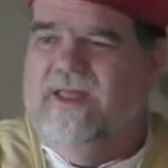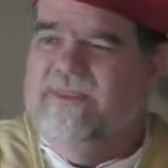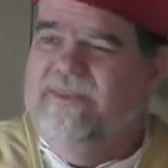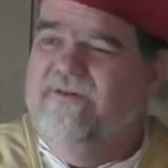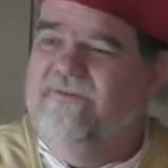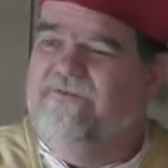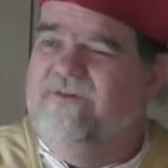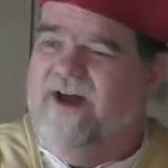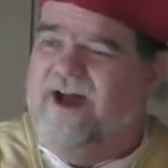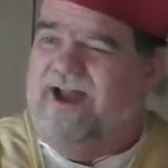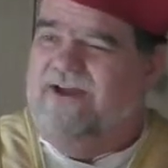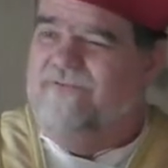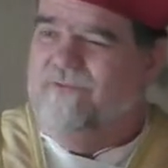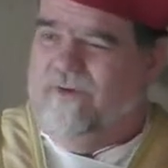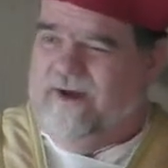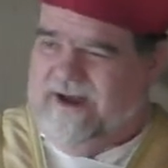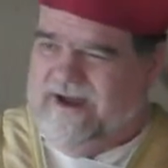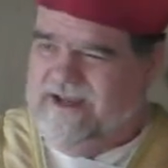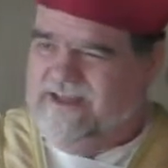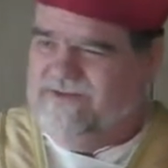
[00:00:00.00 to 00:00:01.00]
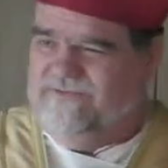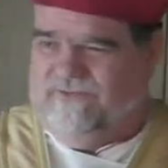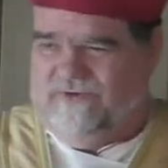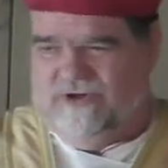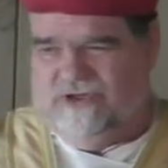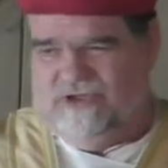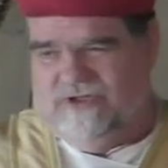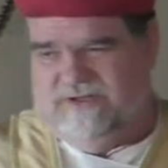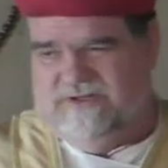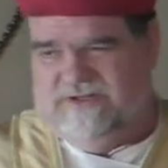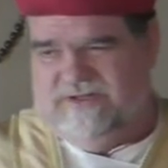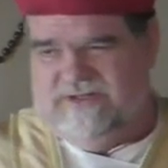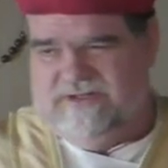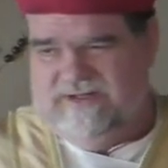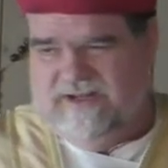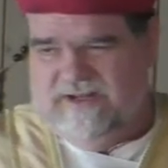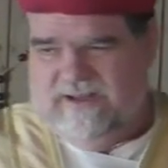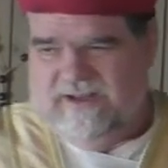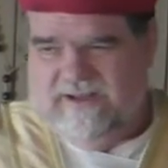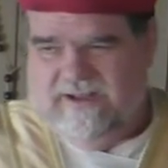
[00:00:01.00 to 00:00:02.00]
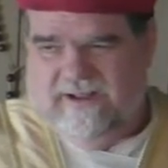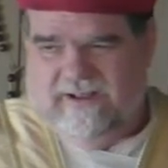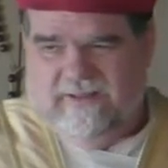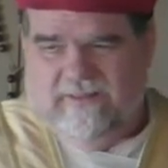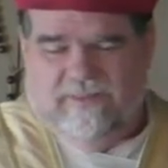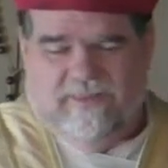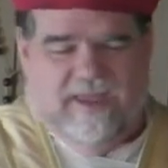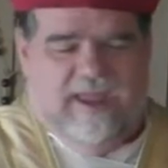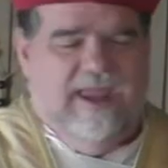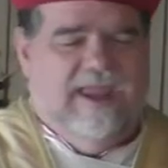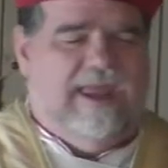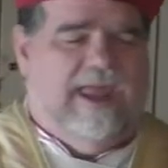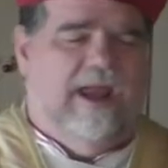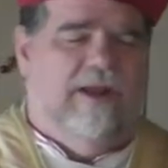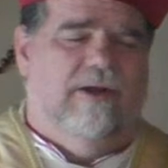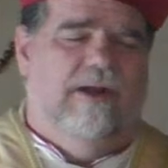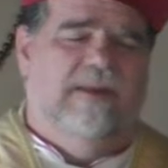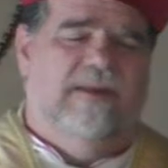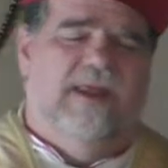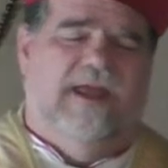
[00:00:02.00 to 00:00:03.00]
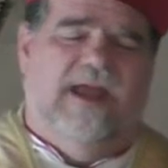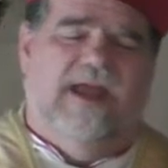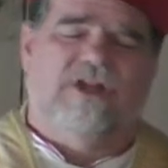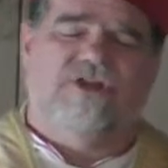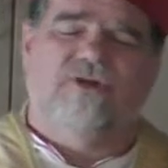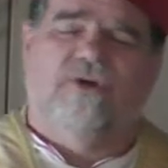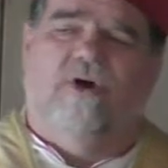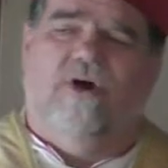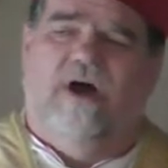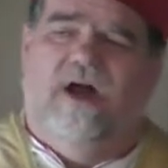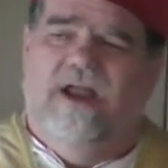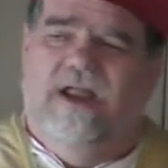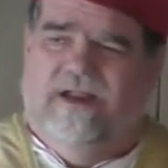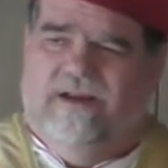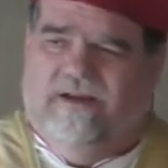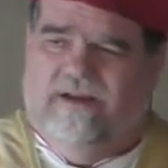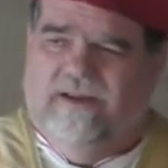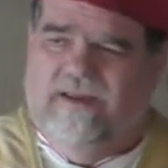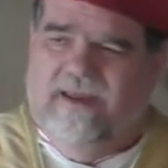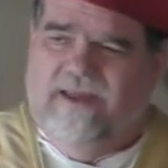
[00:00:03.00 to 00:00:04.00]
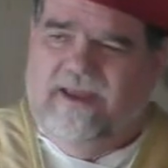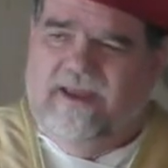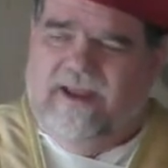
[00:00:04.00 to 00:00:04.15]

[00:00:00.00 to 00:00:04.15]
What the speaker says: The five wise virgins, they carried the extra oil,